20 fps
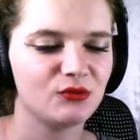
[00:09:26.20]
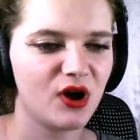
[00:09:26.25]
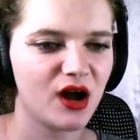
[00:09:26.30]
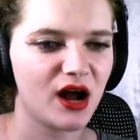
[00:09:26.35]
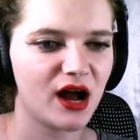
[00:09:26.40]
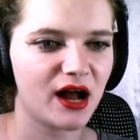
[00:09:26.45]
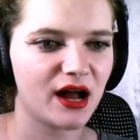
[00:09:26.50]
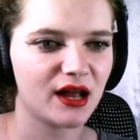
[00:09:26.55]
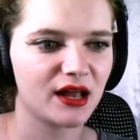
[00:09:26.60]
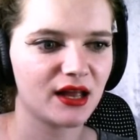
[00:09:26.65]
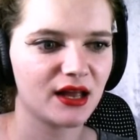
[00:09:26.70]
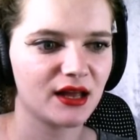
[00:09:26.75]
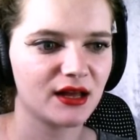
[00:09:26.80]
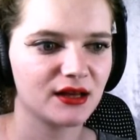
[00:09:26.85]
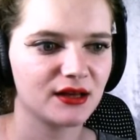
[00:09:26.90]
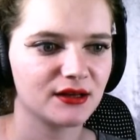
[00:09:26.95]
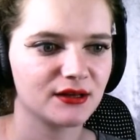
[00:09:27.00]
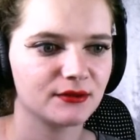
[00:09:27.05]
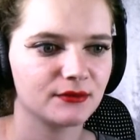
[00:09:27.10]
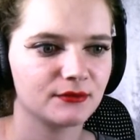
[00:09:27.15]
Why?
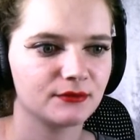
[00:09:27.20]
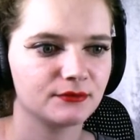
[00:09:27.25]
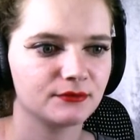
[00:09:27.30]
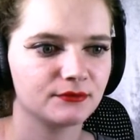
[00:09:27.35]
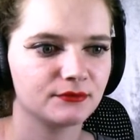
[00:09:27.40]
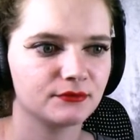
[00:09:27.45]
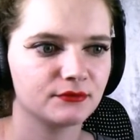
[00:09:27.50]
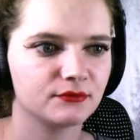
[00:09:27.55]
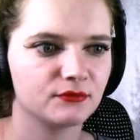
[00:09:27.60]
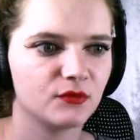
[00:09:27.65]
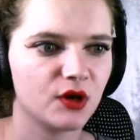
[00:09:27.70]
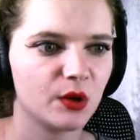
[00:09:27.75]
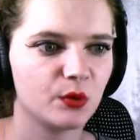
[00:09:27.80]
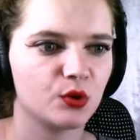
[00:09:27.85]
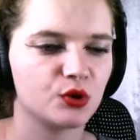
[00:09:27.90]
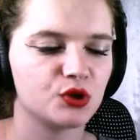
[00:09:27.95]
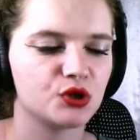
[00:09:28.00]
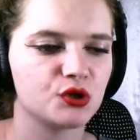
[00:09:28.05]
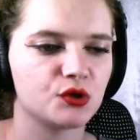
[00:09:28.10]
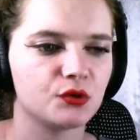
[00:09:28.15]
Why
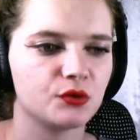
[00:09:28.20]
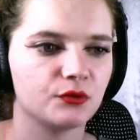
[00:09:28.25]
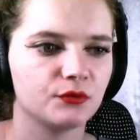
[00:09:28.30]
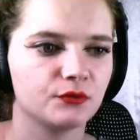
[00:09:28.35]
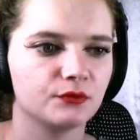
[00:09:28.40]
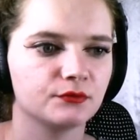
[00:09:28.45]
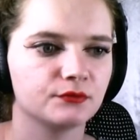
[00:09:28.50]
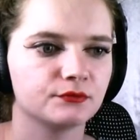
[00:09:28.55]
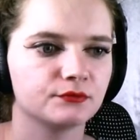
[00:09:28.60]
would you?